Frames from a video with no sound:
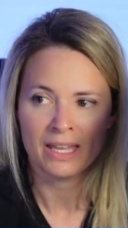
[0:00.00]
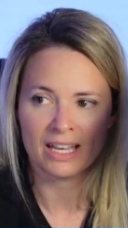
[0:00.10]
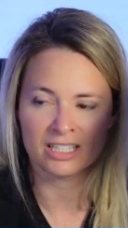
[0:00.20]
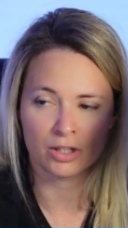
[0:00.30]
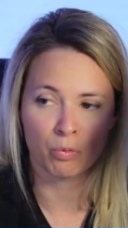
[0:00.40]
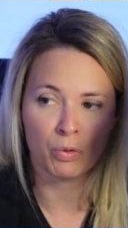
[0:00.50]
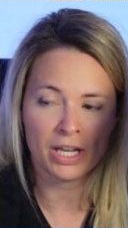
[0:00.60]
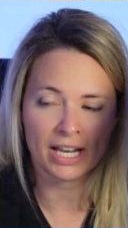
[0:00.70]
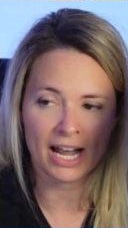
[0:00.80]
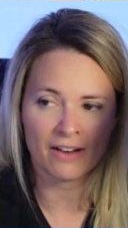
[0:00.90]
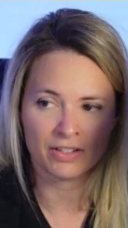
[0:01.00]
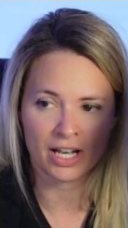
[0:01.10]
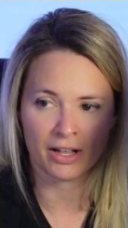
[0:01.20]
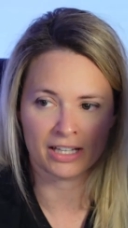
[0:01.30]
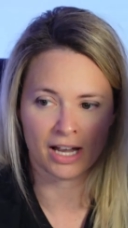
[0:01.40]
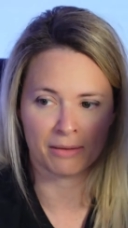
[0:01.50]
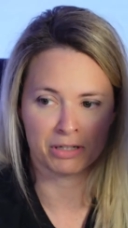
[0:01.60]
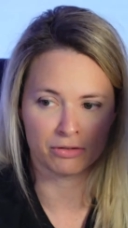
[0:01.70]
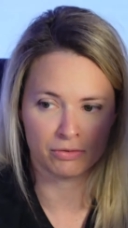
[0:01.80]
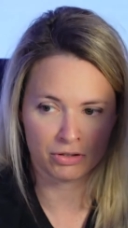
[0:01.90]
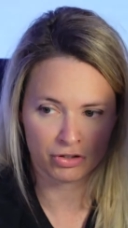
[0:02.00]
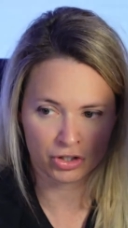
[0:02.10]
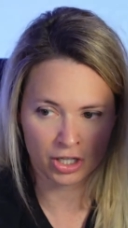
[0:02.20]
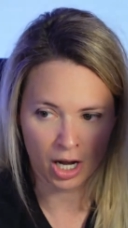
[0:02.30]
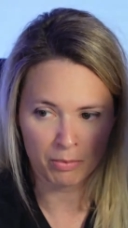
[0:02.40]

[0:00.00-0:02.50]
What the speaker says: is that the week after that, I'm going to come